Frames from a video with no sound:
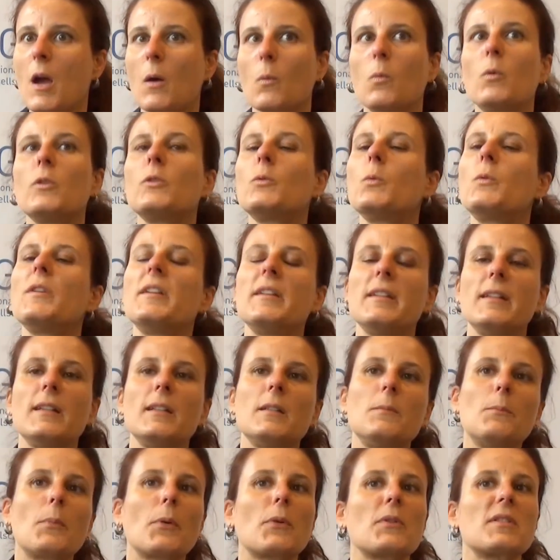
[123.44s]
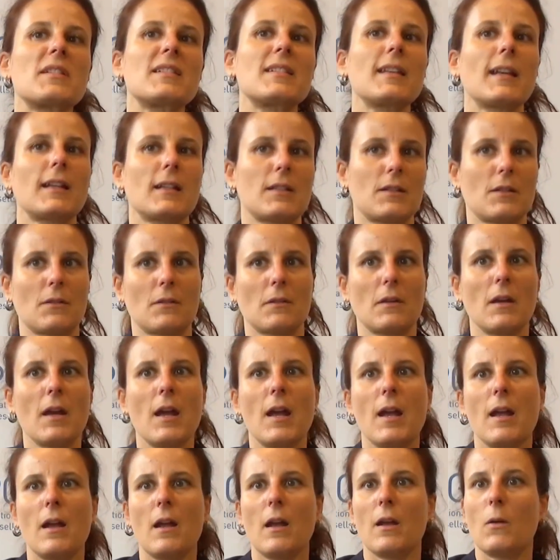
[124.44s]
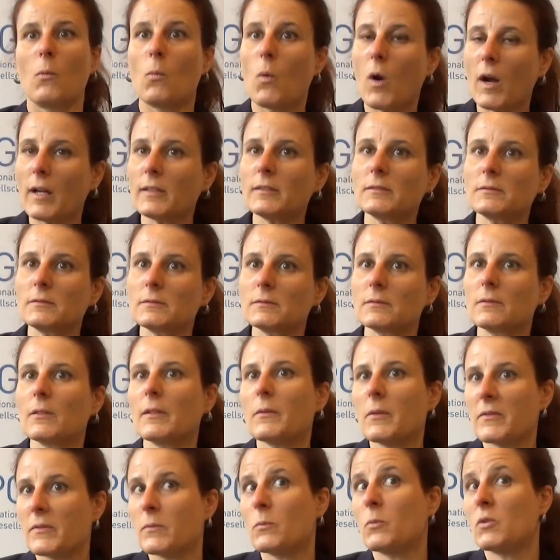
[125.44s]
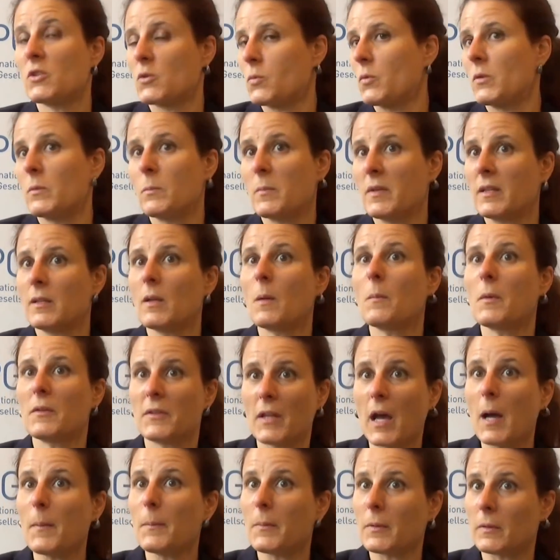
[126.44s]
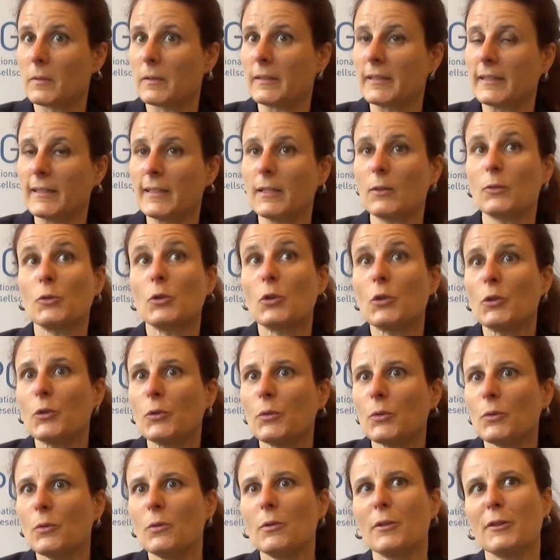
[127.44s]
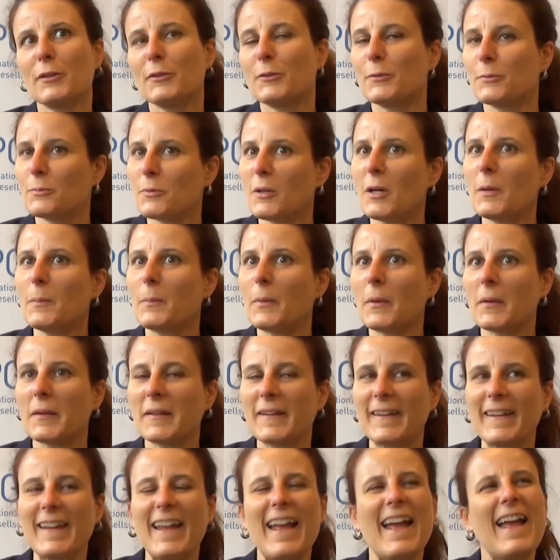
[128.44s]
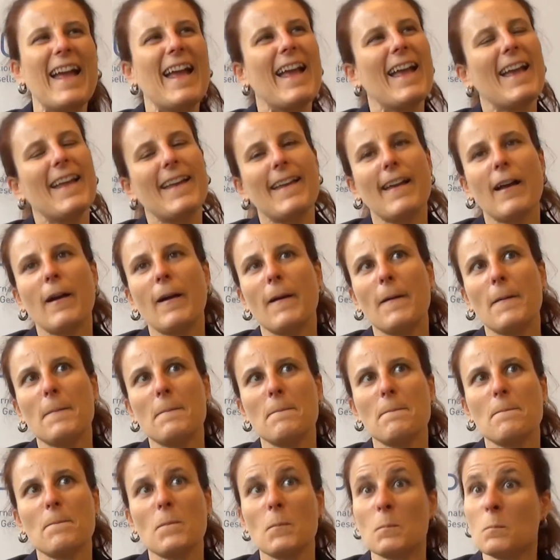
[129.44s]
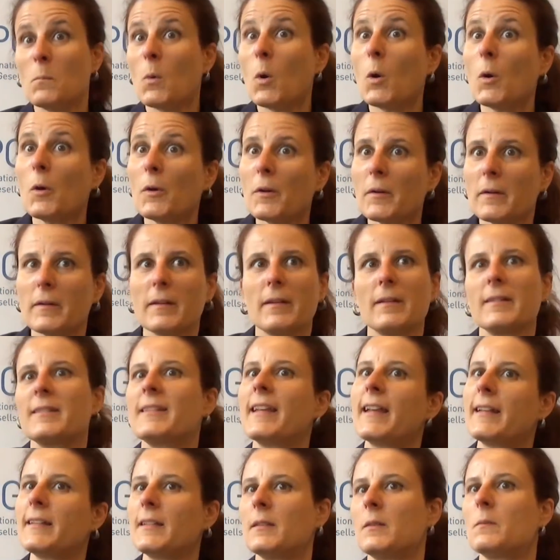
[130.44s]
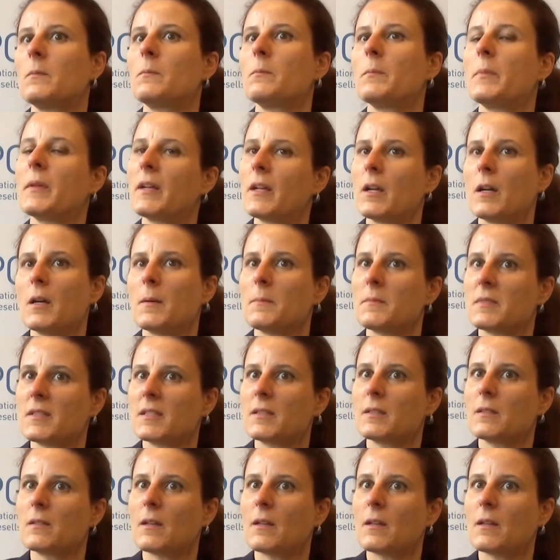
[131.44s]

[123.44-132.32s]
would we need per sector? One, which would mean a monopoly, two, a duopoly. More, then it becomes